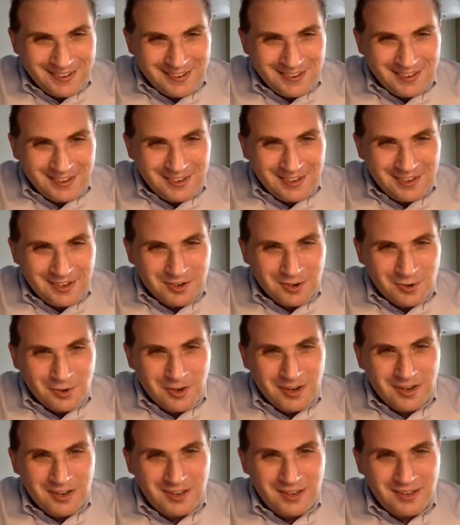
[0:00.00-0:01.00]

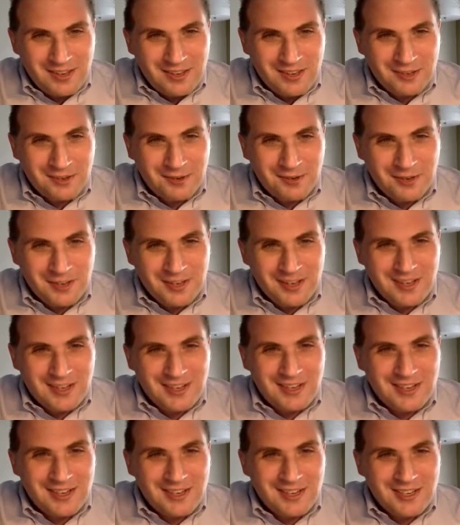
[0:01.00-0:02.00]
according to
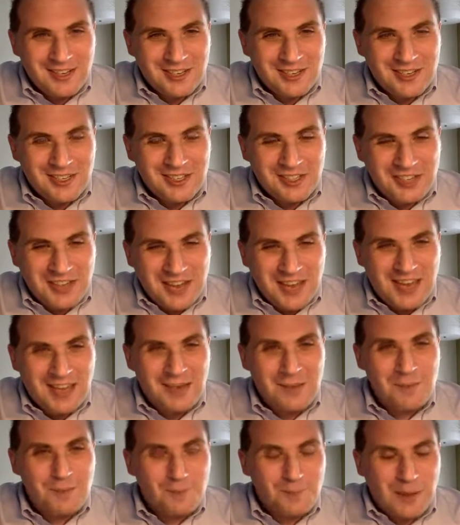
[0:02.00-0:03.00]

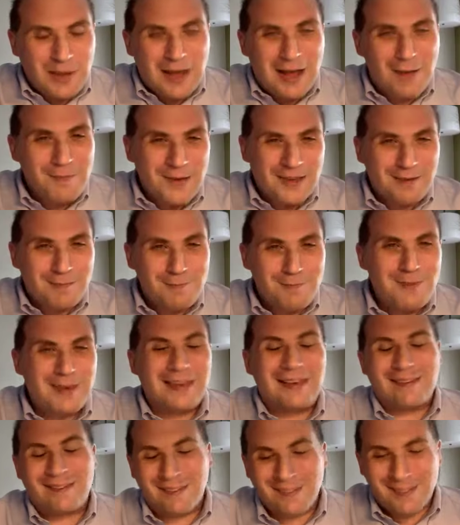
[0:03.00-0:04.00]
Jane, Bob, and
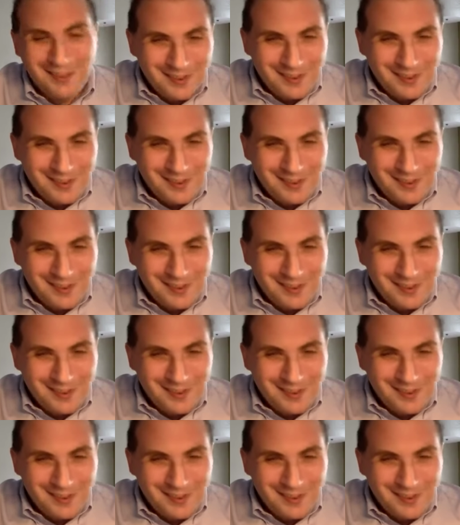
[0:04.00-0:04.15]
Bill,